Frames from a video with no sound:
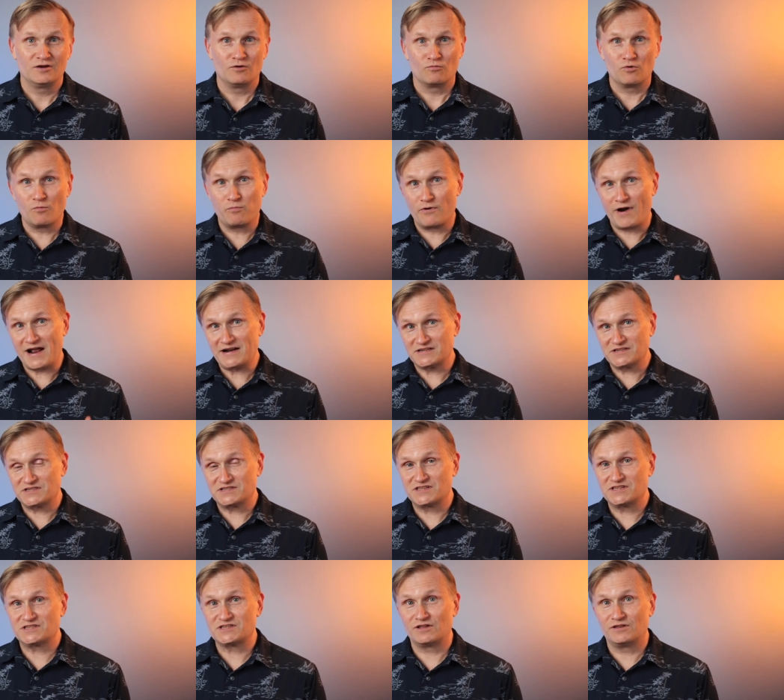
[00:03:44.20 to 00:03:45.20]
We'll practice
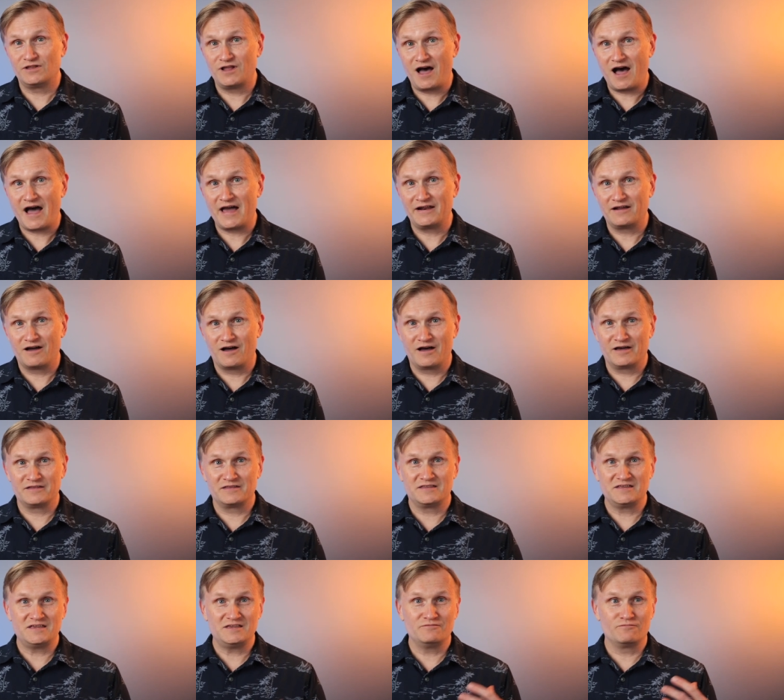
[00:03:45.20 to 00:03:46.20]
this a lot
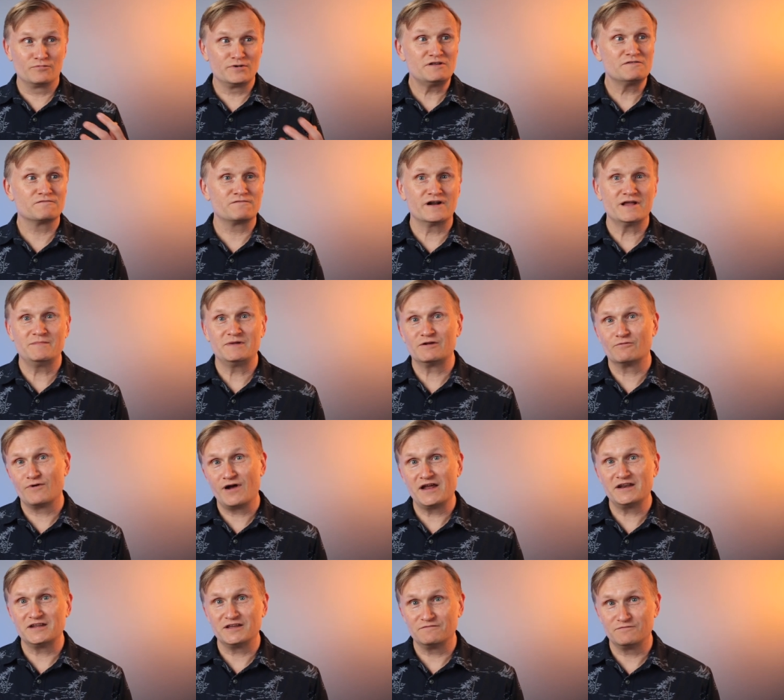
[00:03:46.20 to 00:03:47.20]
on the Reframing
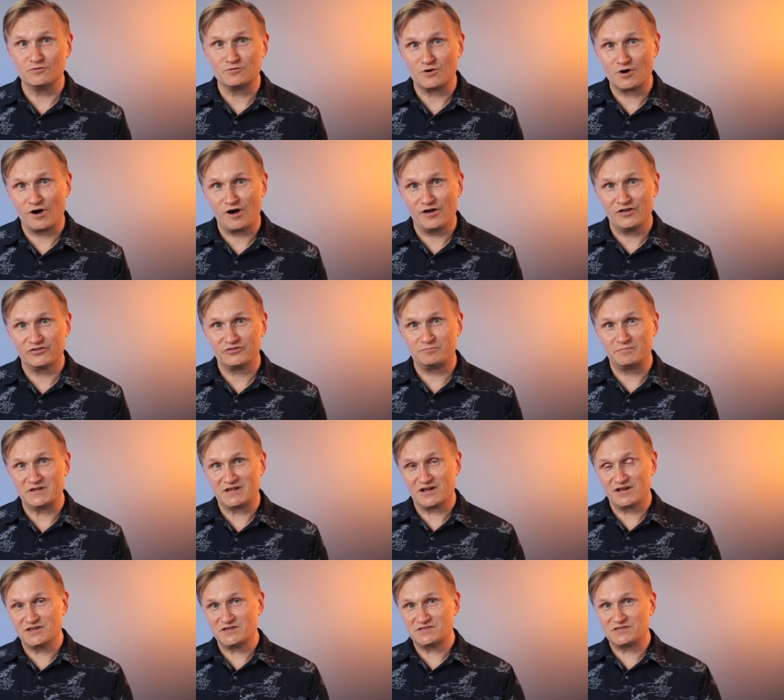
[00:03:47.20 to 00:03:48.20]
Rendezvous calls,
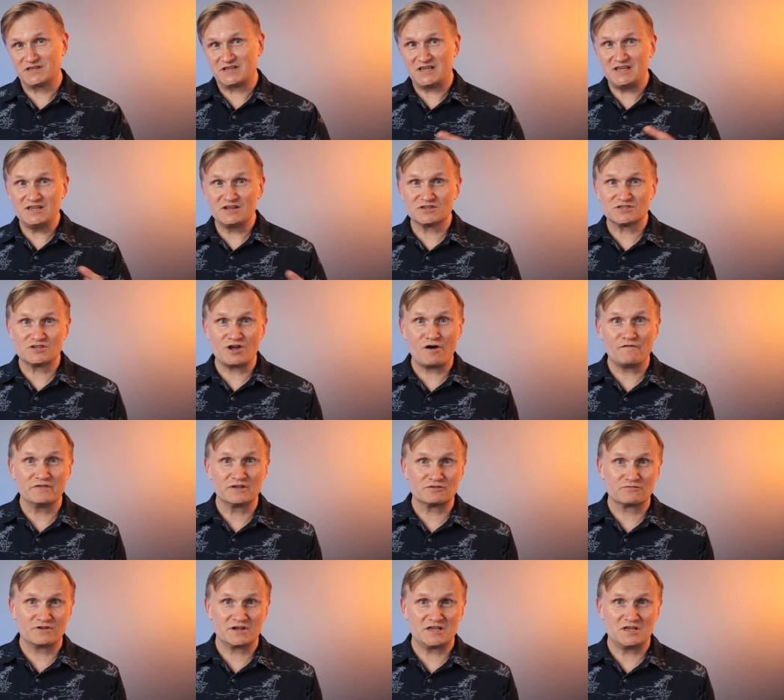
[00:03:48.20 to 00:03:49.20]
because the key to solving
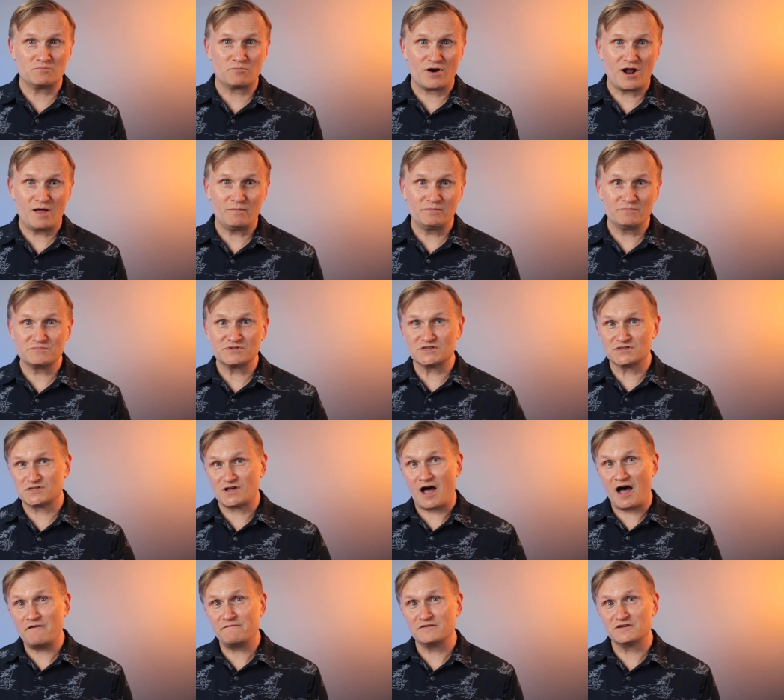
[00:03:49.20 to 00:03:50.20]
tricky problems is
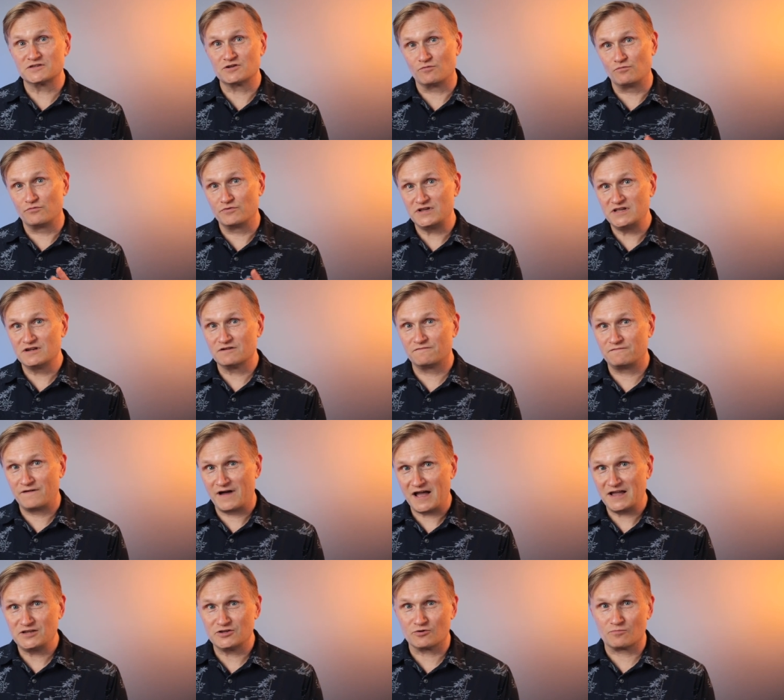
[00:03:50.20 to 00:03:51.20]
often to
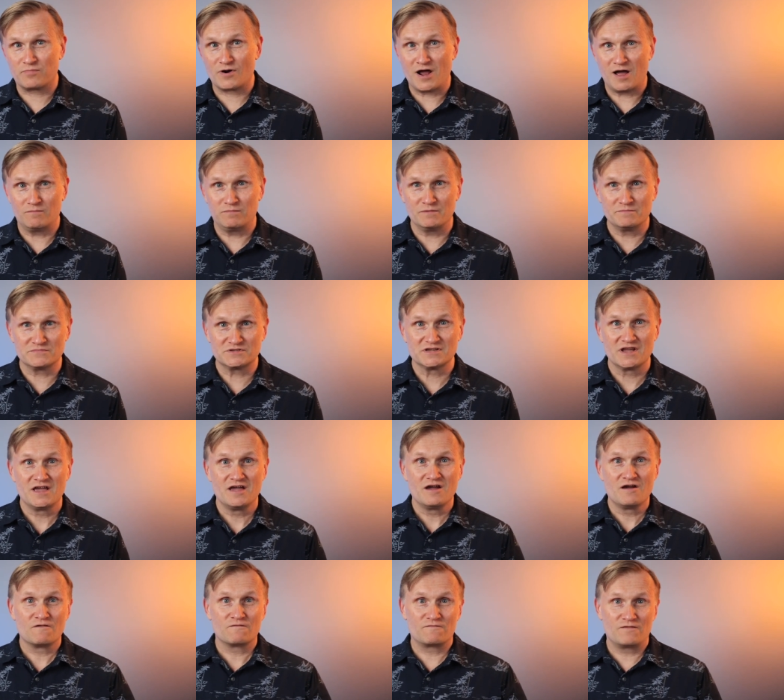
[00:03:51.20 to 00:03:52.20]
redefine your problems
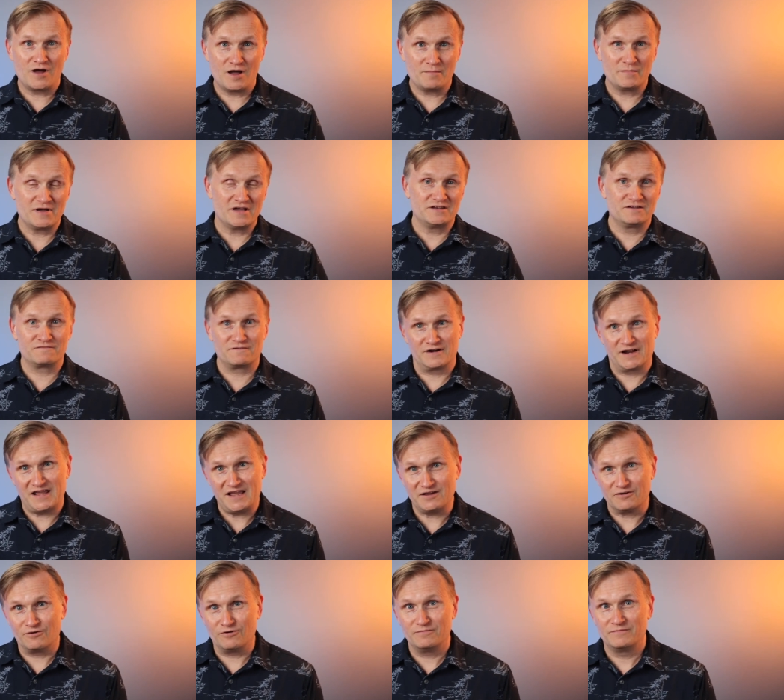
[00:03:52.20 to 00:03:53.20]
from a different
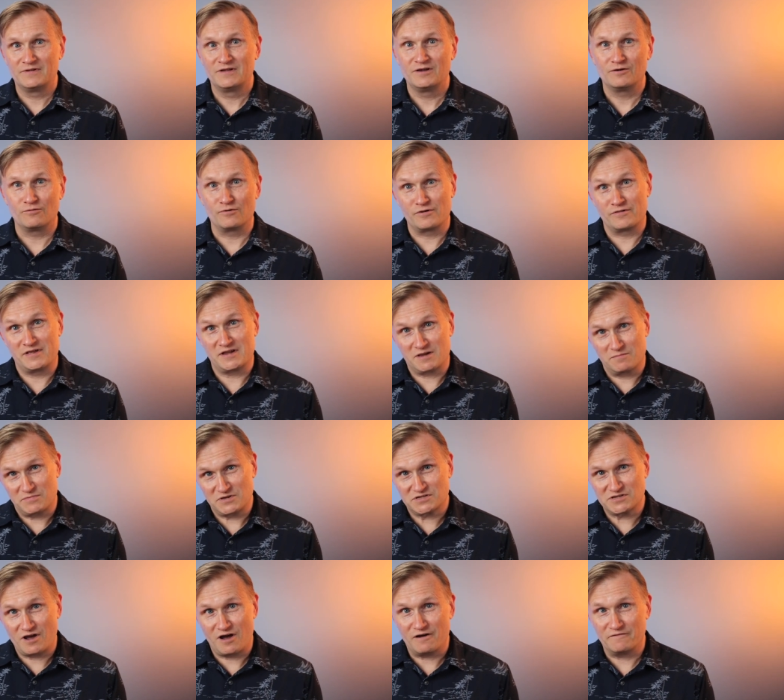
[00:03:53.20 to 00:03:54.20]
angle where they can be
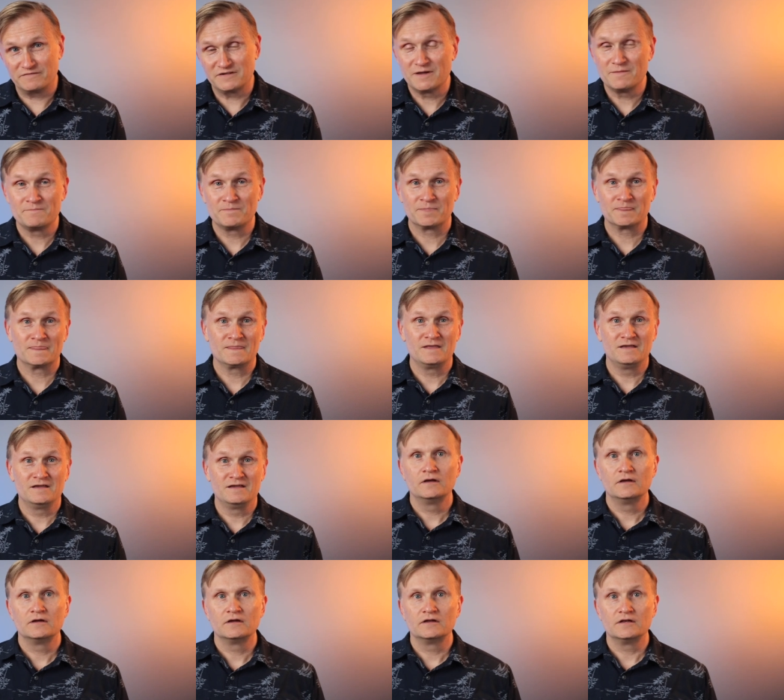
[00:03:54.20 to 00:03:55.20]
solved.
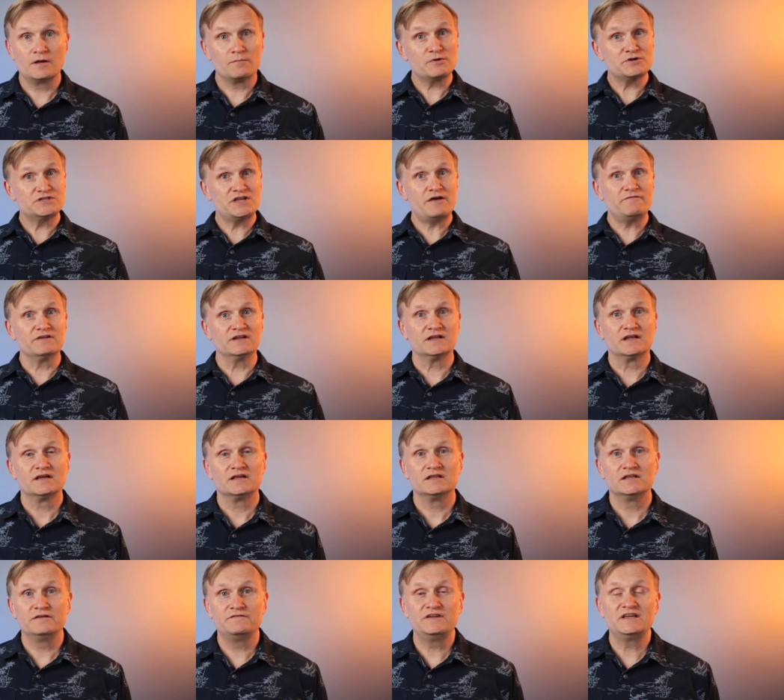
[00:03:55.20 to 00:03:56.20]
Number 7,
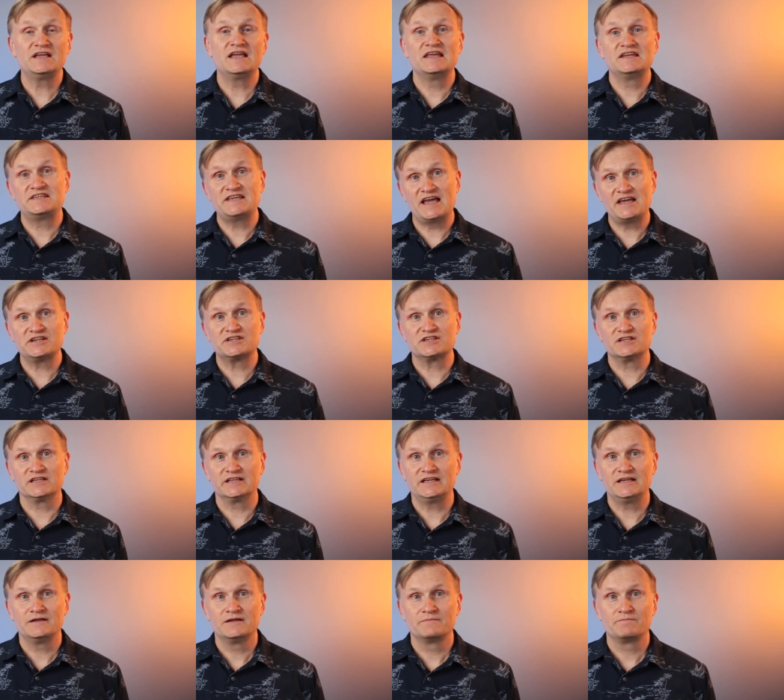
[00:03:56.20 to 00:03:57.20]
living
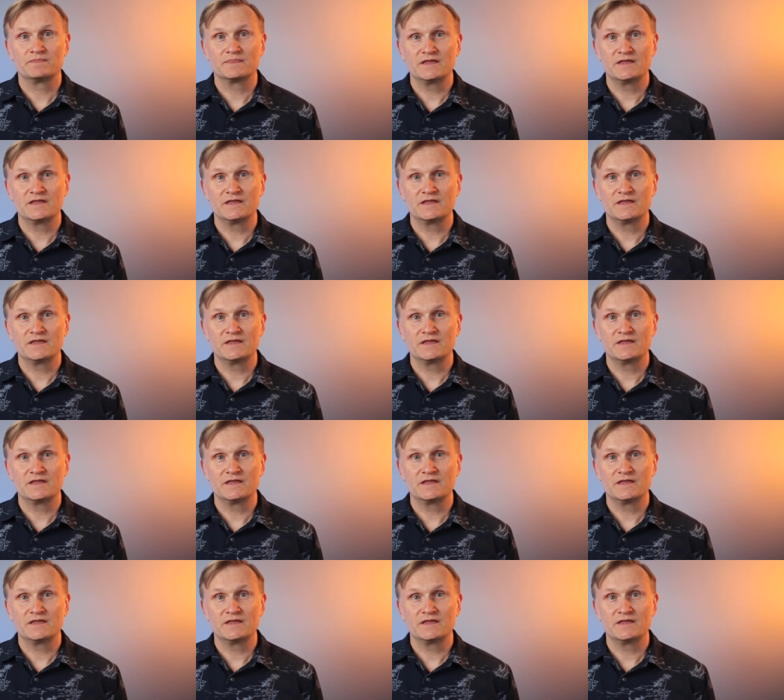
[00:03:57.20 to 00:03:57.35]
intentionally.